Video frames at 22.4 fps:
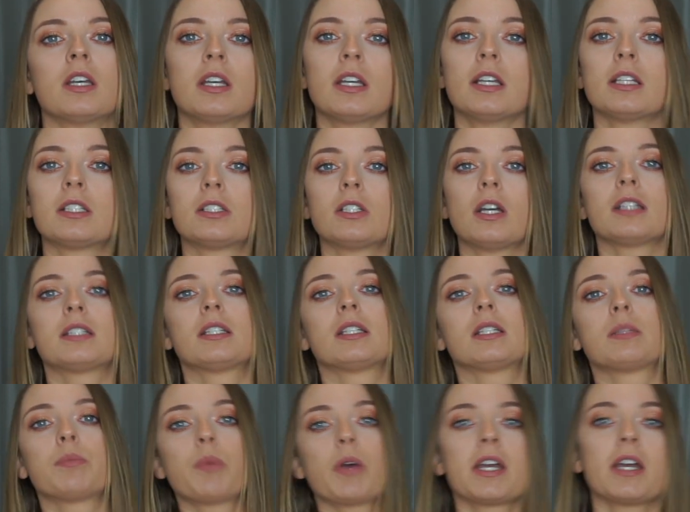it's nice to
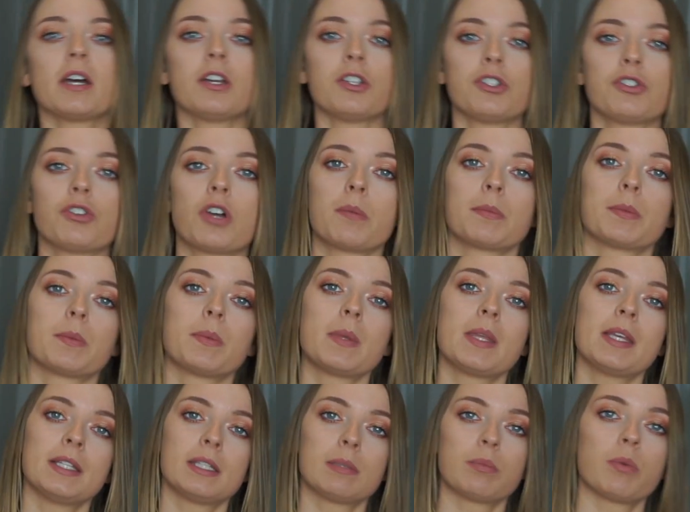spray it under your arms but
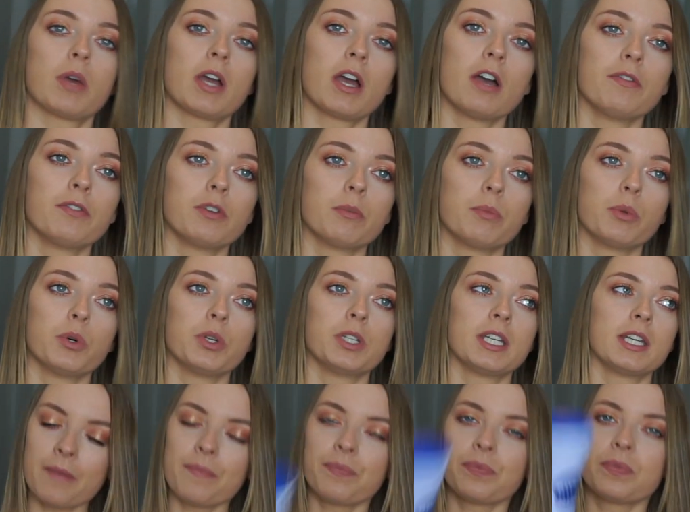then spray it over your
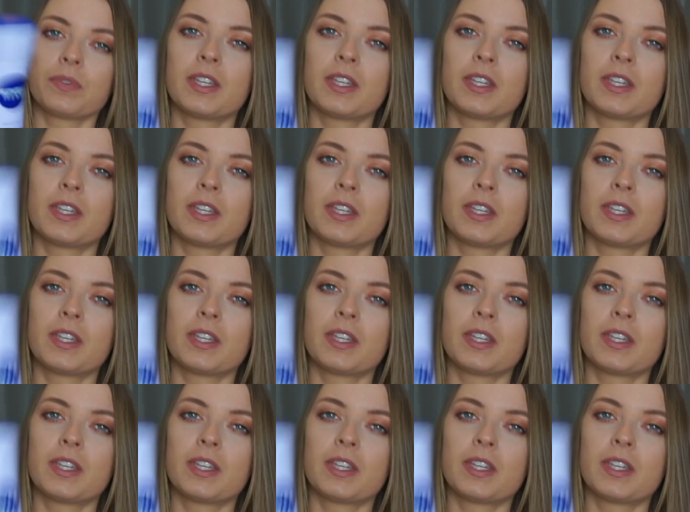body.